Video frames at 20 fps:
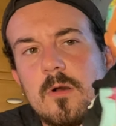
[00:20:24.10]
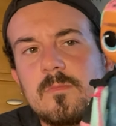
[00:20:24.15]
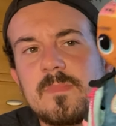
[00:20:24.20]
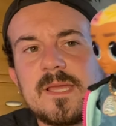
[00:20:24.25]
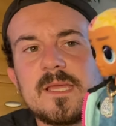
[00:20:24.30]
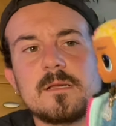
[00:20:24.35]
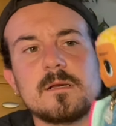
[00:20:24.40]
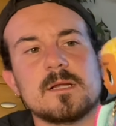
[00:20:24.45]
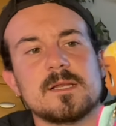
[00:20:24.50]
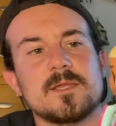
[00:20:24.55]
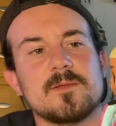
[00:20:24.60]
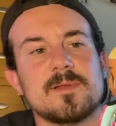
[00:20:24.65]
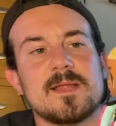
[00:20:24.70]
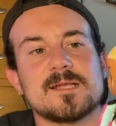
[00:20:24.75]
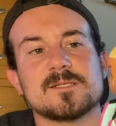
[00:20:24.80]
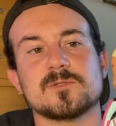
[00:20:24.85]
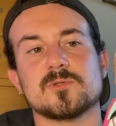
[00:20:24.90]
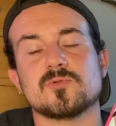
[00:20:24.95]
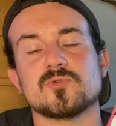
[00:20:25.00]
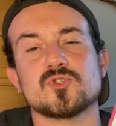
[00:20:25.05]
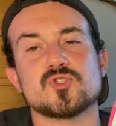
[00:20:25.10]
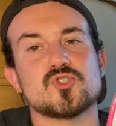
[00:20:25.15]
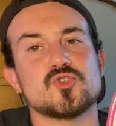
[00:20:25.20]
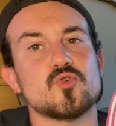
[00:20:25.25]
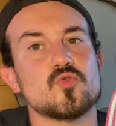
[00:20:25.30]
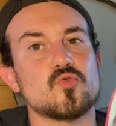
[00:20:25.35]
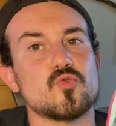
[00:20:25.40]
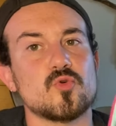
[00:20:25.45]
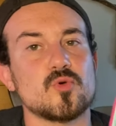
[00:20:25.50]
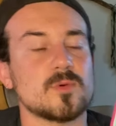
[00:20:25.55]
my god, he would actually look
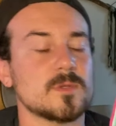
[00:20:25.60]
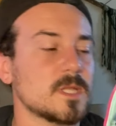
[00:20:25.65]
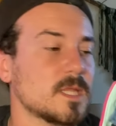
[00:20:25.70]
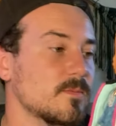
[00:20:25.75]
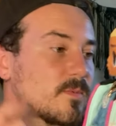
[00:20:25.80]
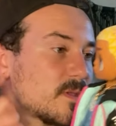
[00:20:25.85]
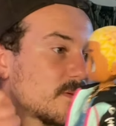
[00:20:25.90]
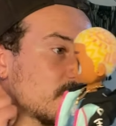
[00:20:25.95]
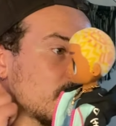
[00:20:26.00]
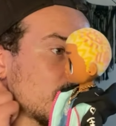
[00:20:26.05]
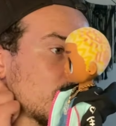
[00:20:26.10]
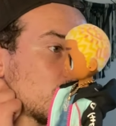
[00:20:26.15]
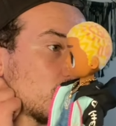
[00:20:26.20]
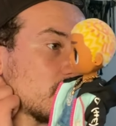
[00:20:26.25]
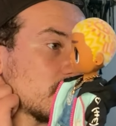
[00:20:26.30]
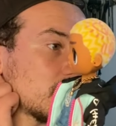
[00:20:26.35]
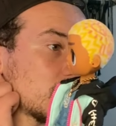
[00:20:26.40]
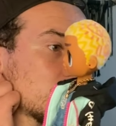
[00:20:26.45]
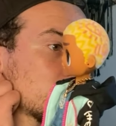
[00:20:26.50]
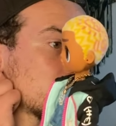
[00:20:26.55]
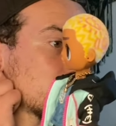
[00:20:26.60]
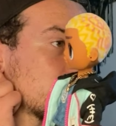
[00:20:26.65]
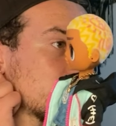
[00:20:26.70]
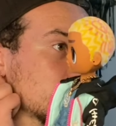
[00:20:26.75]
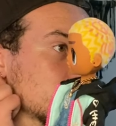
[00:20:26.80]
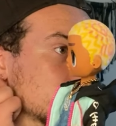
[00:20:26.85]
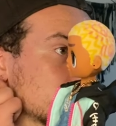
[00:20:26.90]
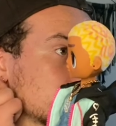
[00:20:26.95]
so cool with like maybe like one little like,